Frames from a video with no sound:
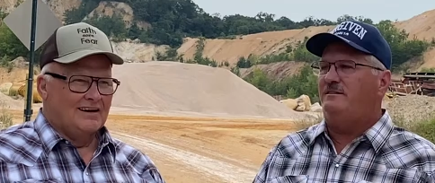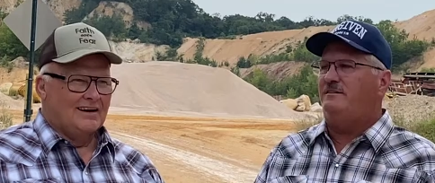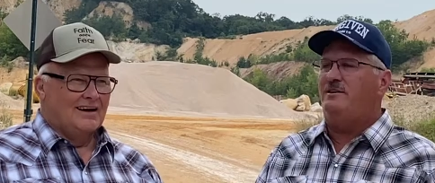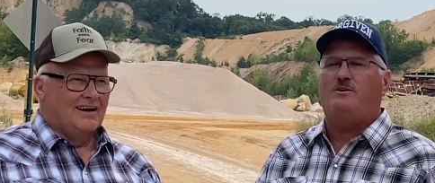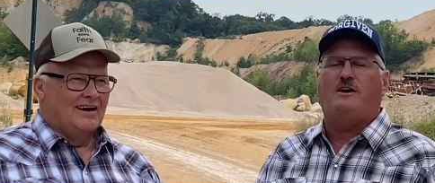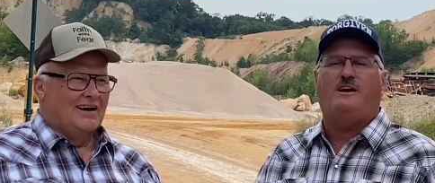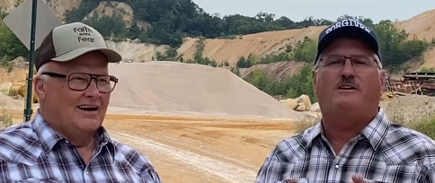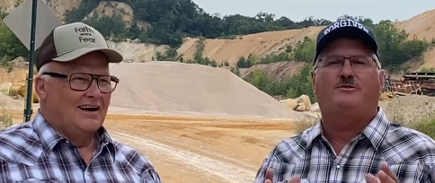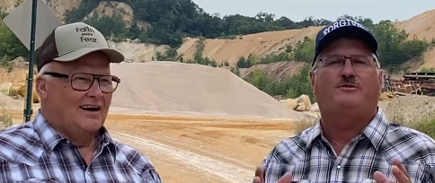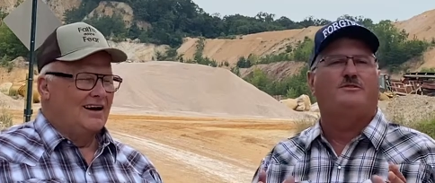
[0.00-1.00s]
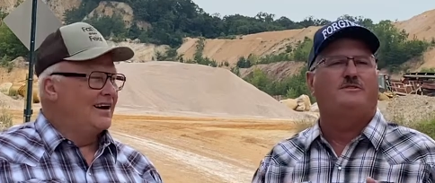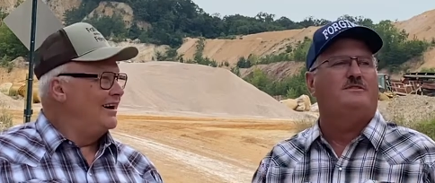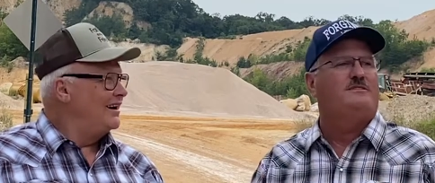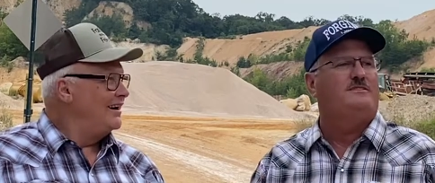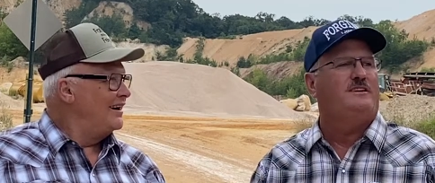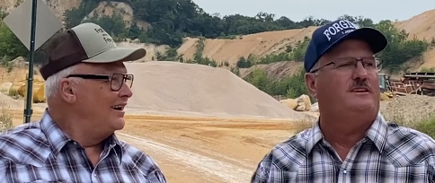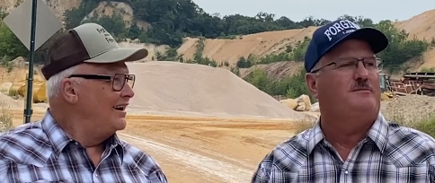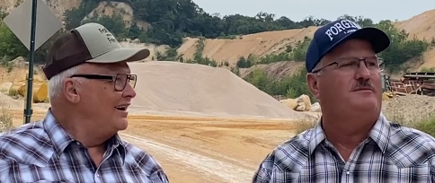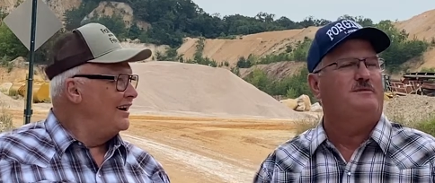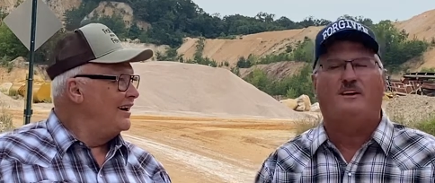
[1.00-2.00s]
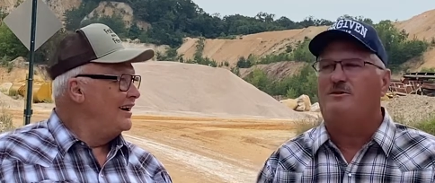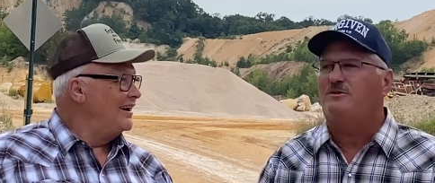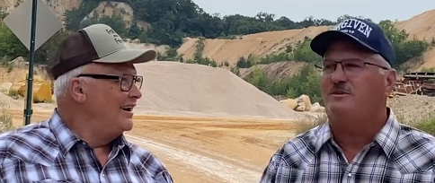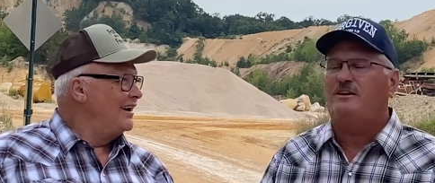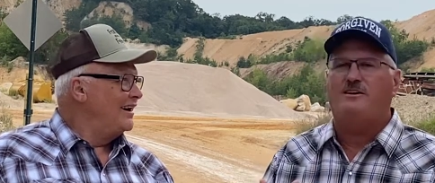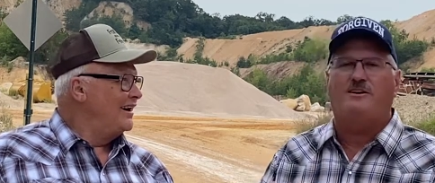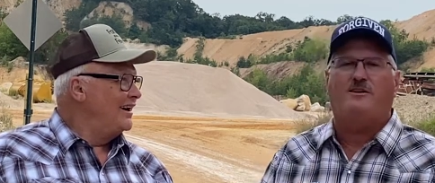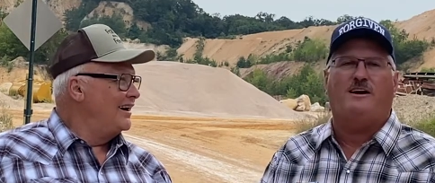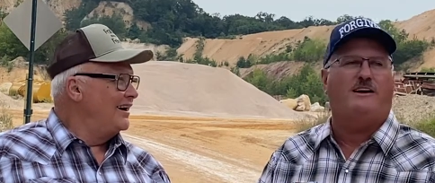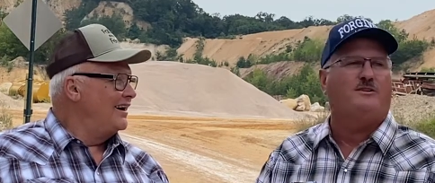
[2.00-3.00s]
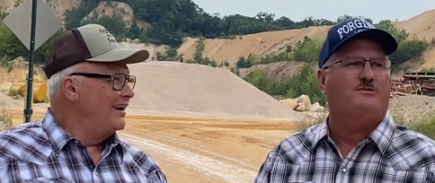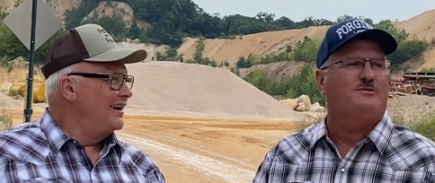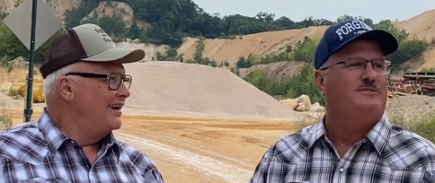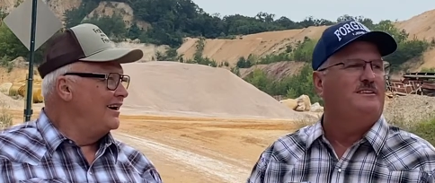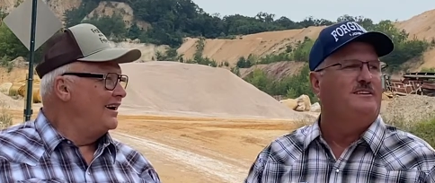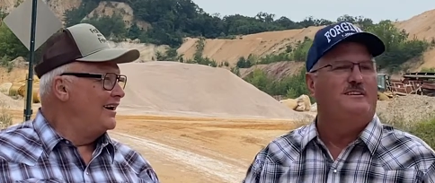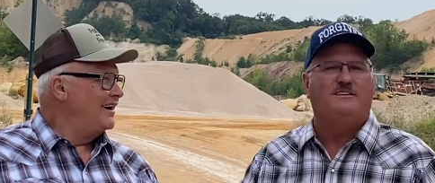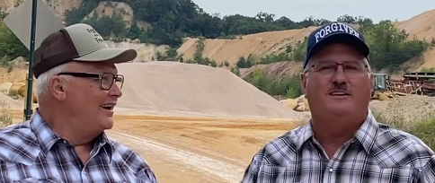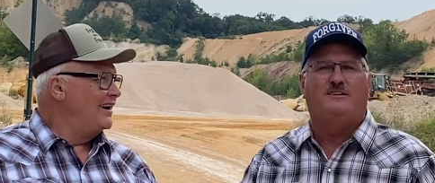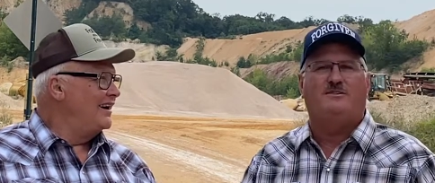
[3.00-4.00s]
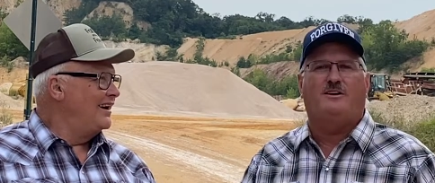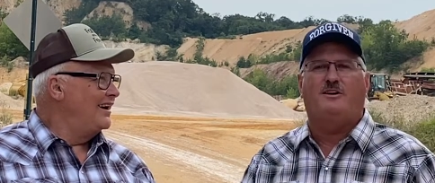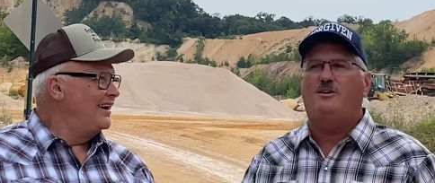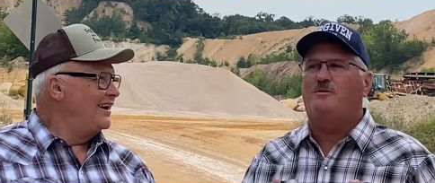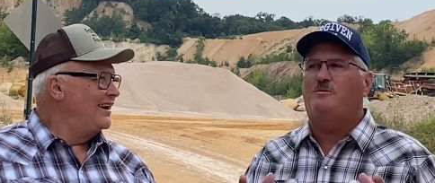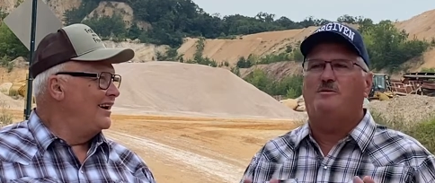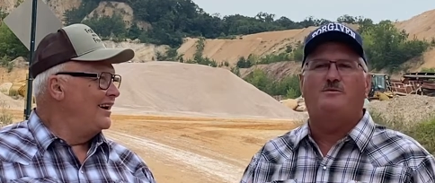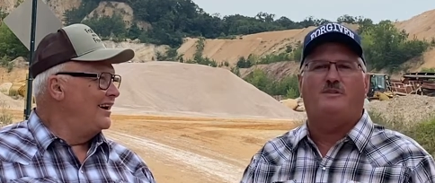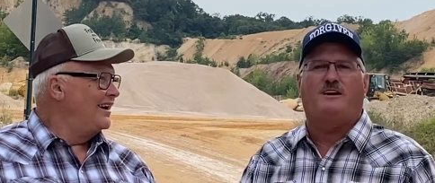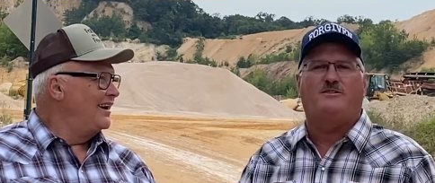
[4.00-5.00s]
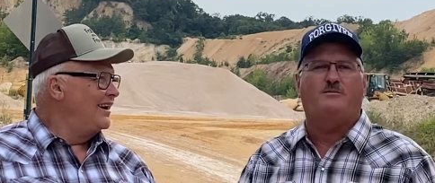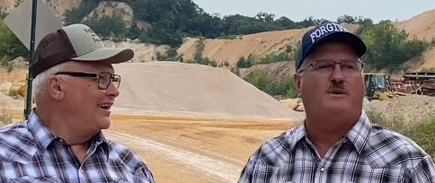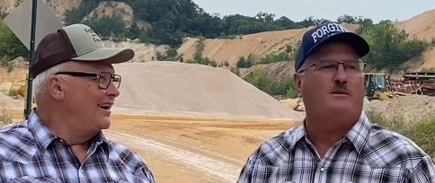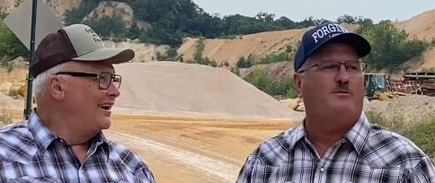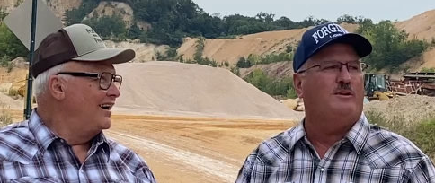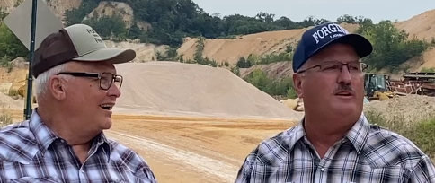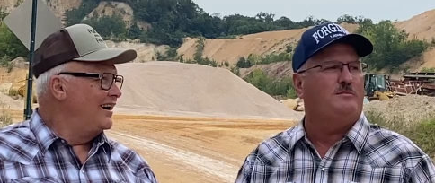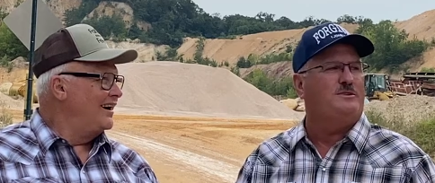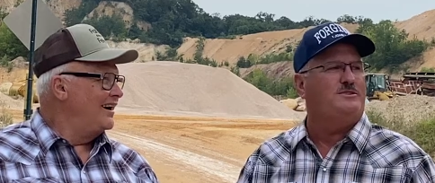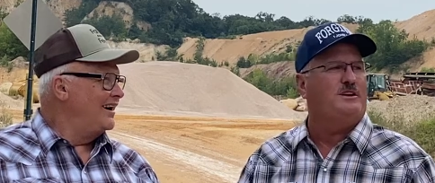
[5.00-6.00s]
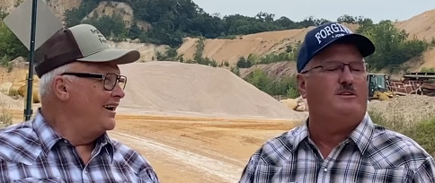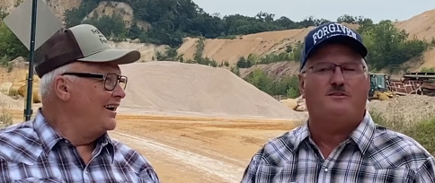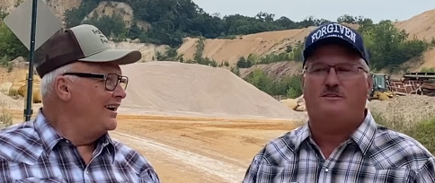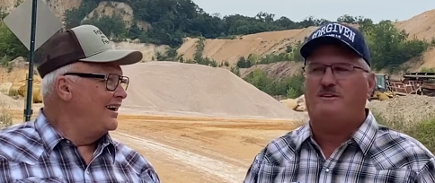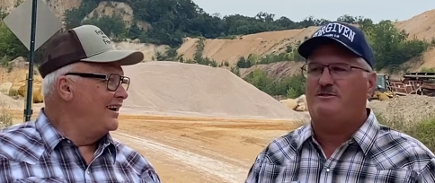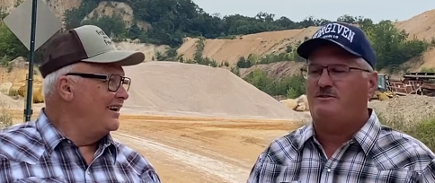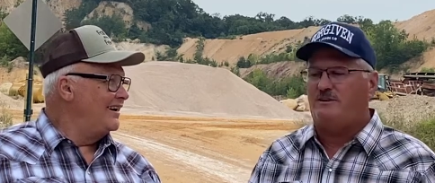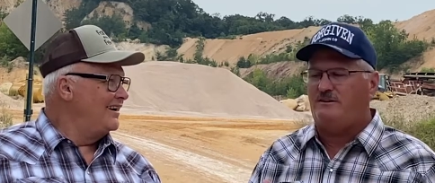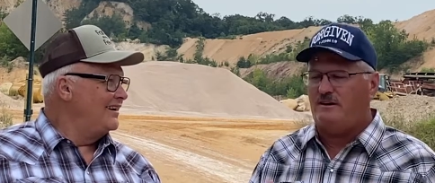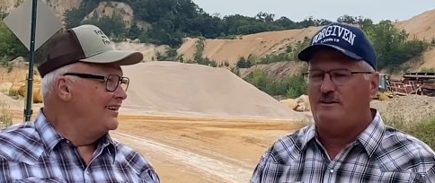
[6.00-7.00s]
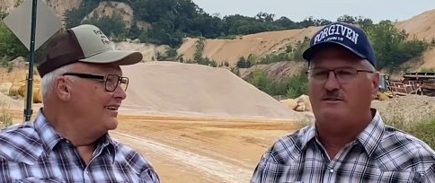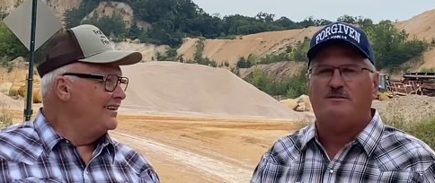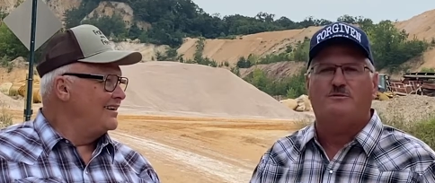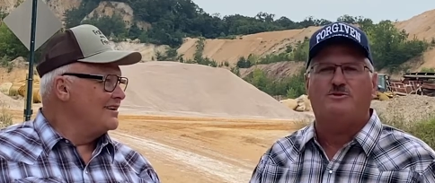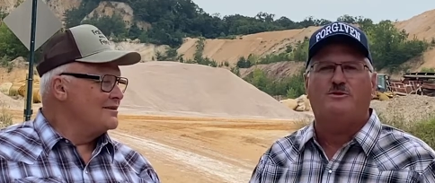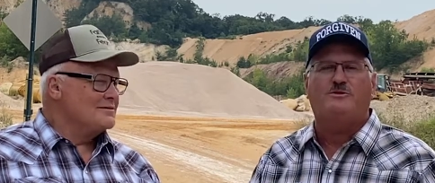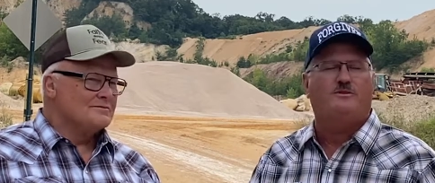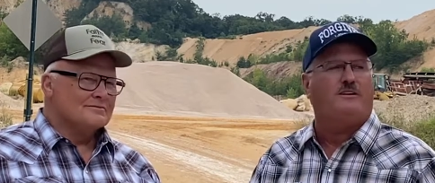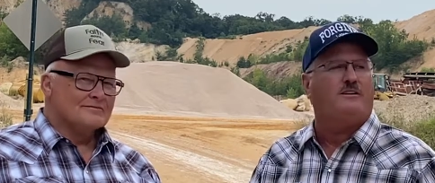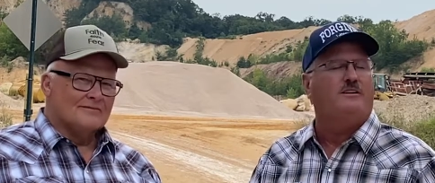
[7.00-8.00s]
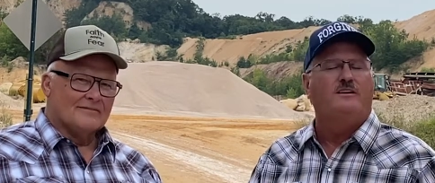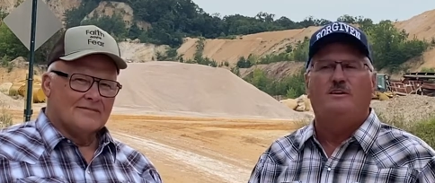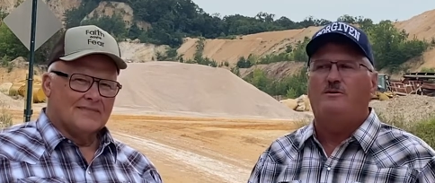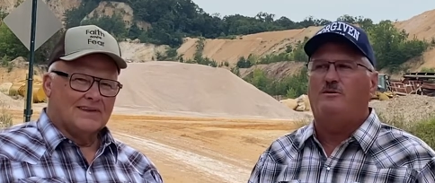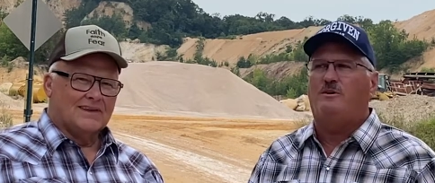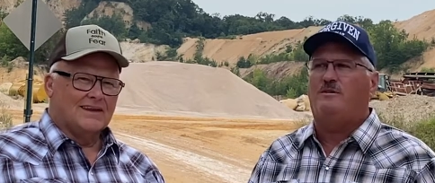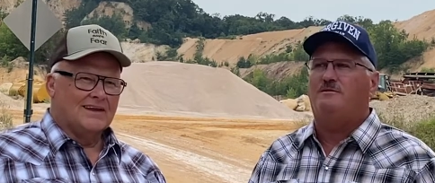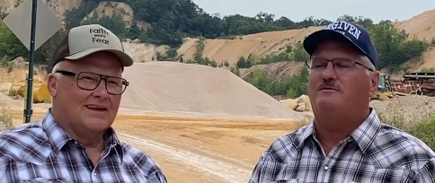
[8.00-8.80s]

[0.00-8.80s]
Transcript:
Speaker 1: you know, a house. Um, they always say, you know, a house isn't a home without the people in it, but you know, that's that has some truth there where,